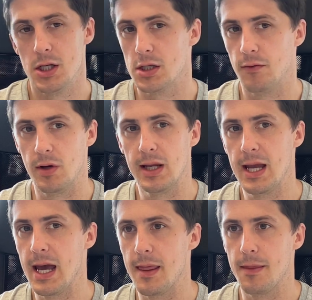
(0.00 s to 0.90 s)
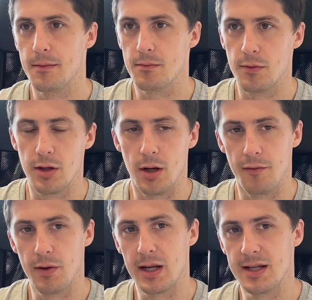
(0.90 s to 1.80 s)
So if we can get, you know,
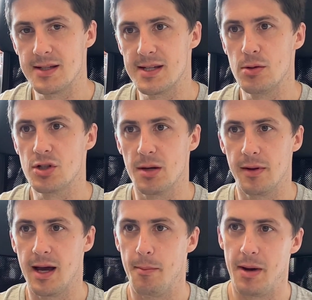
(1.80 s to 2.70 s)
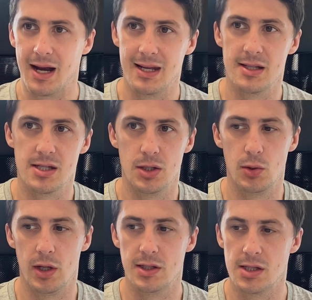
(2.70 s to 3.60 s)
if we can instill some of that back
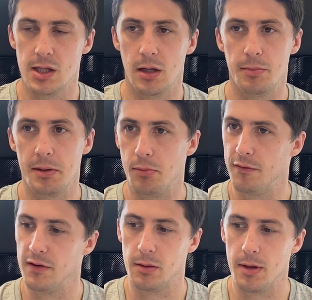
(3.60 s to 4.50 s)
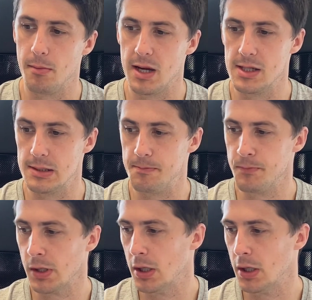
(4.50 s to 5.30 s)
into the young people, I think it'd be amazing.